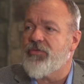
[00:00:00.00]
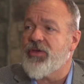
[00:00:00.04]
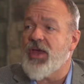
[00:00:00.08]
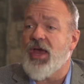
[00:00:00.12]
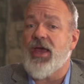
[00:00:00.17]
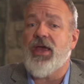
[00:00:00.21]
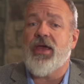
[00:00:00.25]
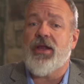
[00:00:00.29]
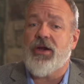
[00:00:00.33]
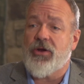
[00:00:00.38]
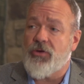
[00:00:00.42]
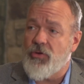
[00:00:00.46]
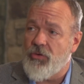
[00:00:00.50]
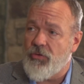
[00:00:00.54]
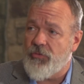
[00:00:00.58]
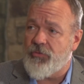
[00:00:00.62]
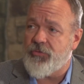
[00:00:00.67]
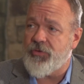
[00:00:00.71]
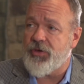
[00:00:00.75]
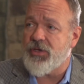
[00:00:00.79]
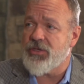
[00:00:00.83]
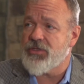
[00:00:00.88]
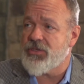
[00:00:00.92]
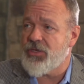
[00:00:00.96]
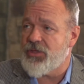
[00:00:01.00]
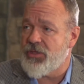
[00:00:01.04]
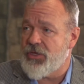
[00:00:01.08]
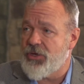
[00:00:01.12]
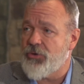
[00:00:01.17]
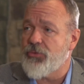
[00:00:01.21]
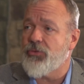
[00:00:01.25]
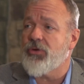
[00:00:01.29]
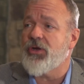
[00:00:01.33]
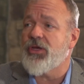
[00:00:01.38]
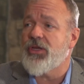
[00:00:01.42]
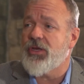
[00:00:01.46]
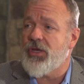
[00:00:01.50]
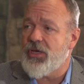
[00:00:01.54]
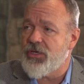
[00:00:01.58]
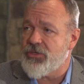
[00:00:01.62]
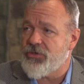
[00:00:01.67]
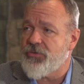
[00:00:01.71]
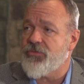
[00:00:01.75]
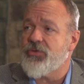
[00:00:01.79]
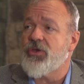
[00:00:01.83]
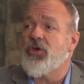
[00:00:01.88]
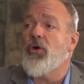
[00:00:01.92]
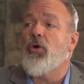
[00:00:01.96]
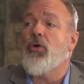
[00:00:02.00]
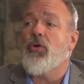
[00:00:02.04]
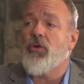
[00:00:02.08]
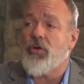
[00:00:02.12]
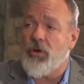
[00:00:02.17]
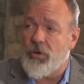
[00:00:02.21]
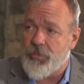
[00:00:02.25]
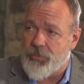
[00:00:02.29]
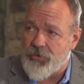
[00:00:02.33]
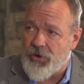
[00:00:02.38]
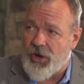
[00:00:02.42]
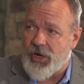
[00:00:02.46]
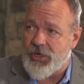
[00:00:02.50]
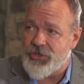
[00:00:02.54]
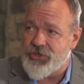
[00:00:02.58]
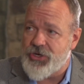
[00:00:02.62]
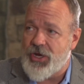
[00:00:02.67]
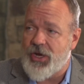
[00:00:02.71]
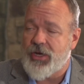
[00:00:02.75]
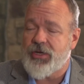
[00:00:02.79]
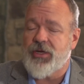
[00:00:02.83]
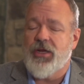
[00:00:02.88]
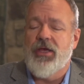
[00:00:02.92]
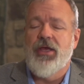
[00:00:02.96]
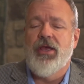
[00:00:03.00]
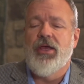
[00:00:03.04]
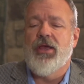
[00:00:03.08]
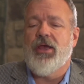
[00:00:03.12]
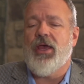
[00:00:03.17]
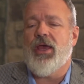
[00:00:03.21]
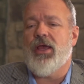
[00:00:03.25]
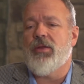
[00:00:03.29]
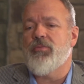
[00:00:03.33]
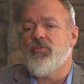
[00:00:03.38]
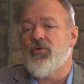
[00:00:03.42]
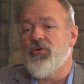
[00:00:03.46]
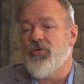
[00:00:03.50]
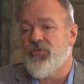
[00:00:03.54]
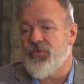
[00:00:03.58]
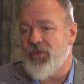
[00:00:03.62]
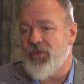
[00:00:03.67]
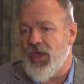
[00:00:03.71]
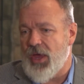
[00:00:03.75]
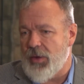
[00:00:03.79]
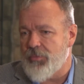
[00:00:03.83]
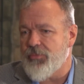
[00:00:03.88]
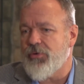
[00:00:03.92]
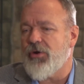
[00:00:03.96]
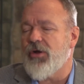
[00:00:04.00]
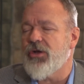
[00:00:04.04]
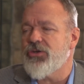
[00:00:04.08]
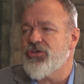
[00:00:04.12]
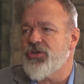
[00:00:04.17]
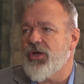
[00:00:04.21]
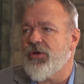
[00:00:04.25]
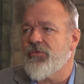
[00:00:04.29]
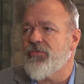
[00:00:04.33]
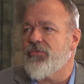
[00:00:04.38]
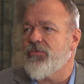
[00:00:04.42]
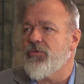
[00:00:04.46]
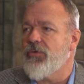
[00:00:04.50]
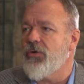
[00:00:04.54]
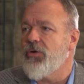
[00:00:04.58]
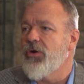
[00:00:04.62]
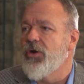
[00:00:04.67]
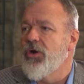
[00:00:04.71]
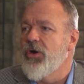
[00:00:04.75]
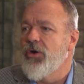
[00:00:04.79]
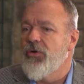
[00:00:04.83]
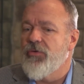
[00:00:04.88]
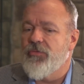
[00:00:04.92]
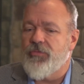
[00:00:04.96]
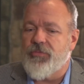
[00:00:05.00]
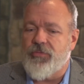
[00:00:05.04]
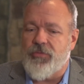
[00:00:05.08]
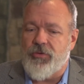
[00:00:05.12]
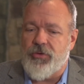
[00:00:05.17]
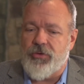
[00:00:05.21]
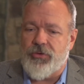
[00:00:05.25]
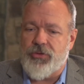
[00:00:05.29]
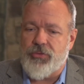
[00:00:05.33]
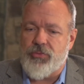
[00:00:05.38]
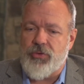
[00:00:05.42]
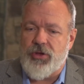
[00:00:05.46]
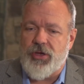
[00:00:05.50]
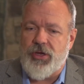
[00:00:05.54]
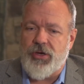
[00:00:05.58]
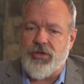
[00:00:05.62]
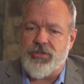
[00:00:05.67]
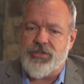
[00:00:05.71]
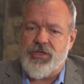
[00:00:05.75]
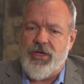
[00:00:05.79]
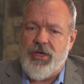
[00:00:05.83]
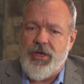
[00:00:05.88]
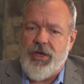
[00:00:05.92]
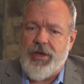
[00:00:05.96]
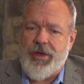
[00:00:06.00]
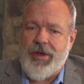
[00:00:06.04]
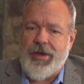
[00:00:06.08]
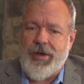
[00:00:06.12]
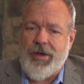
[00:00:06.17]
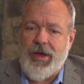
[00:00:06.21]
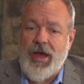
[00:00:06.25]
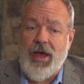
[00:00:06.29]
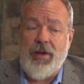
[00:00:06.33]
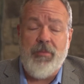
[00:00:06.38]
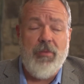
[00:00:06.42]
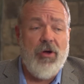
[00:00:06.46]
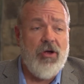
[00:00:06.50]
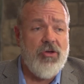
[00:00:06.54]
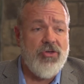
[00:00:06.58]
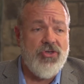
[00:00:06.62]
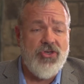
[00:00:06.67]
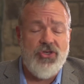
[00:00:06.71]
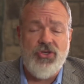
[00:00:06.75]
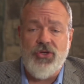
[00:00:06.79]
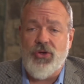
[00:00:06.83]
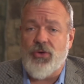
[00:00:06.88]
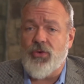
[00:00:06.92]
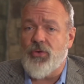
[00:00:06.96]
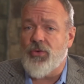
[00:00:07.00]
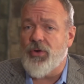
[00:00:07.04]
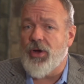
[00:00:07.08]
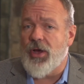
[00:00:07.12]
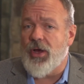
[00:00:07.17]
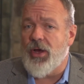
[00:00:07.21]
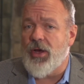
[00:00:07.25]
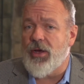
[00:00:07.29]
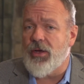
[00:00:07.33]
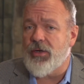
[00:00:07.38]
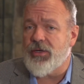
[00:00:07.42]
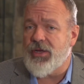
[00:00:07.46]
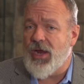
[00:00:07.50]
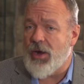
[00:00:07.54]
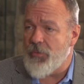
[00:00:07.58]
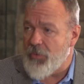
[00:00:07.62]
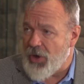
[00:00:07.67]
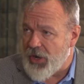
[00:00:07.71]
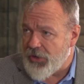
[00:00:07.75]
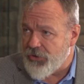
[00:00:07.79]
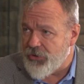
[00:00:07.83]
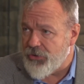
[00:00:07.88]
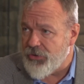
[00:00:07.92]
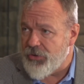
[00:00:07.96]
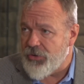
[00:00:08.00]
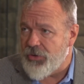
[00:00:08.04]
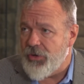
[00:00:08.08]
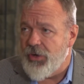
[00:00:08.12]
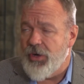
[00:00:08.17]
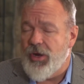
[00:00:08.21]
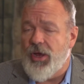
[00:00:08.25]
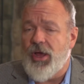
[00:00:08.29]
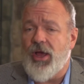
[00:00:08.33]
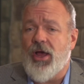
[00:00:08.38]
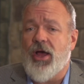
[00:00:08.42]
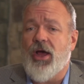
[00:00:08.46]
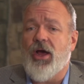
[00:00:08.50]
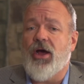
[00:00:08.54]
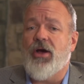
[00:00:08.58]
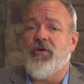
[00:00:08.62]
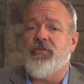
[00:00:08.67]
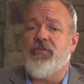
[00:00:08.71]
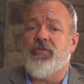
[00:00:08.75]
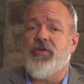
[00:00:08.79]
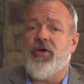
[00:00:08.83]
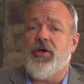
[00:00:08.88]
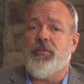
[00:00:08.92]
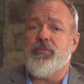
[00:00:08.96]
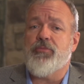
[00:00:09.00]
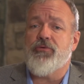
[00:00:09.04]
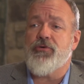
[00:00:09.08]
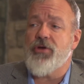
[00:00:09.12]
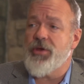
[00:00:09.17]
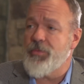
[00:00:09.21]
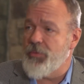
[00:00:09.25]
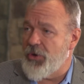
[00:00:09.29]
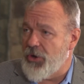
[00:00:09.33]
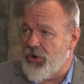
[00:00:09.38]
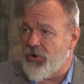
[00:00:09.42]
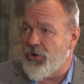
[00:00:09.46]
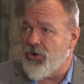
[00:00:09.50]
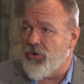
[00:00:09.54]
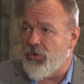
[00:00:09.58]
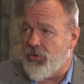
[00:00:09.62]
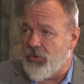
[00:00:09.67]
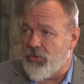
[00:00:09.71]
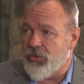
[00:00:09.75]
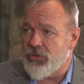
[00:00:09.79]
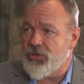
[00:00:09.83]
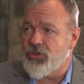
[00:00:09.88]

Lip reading: Guyana Goldfields in the early days of the Aura project and moved that project for 3 years. I'm also director of Premier Gold.